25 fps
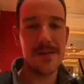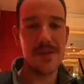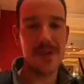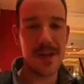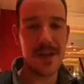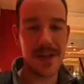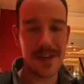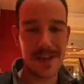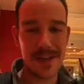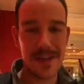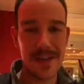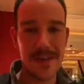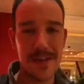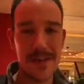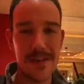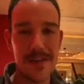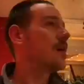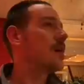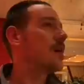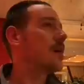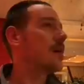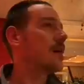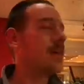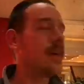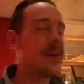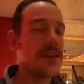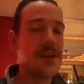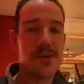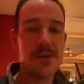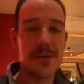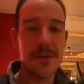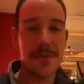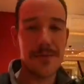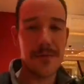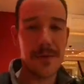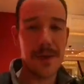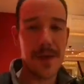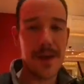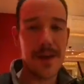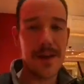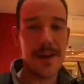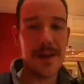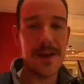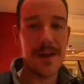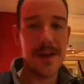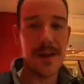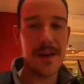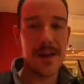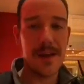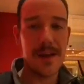jack 10, occasionally
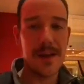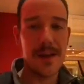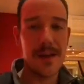flatting